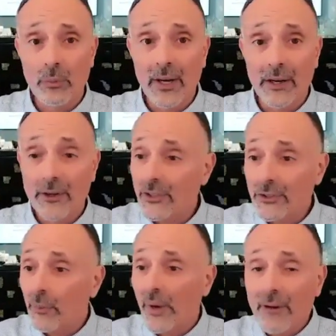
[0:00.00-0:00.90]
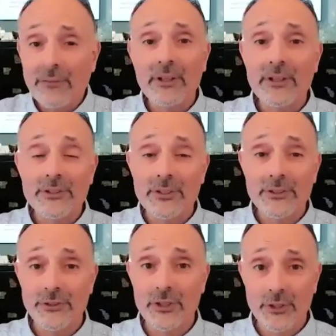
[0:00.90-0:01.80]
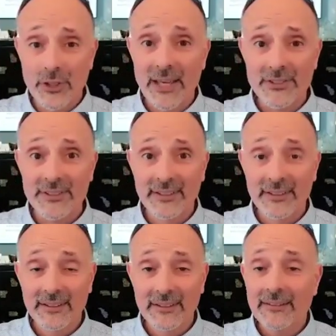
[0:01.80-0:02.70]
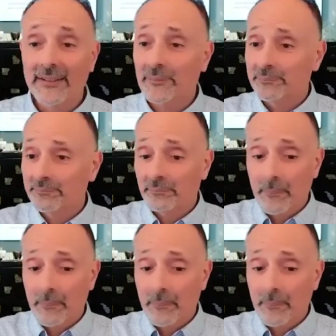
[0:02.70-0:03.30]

Why? Because there's no evidence to suggest that